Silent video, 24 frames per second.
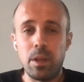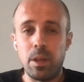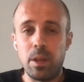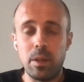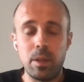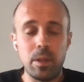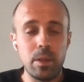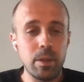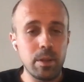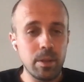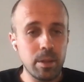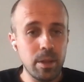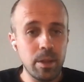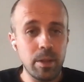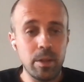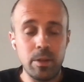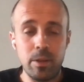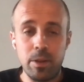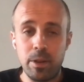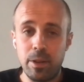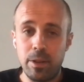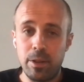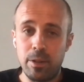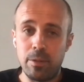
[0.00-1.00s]
I think test
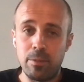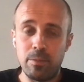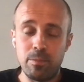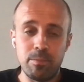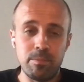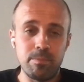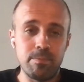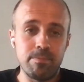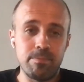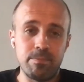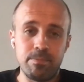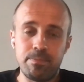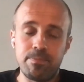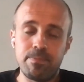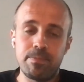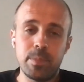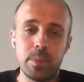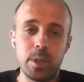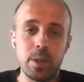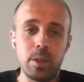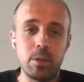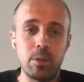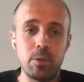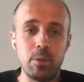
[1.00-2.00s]
trial
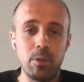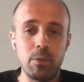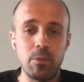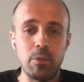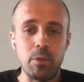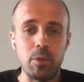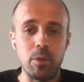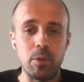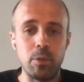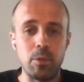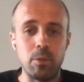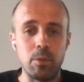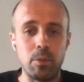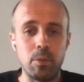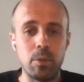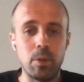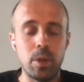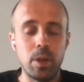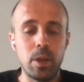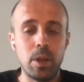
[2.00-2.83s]
it's not for you.